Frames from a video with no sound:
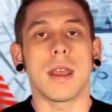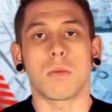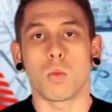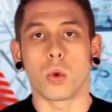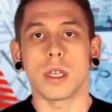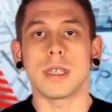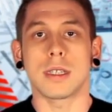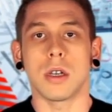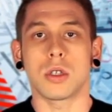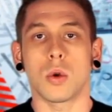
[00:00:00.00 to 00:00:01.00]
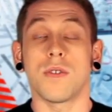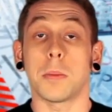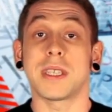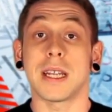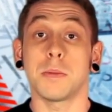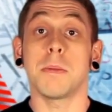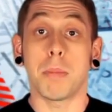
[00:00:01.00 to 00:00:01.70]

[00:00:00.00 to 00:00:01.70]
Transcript: it really so, sort of upsets me.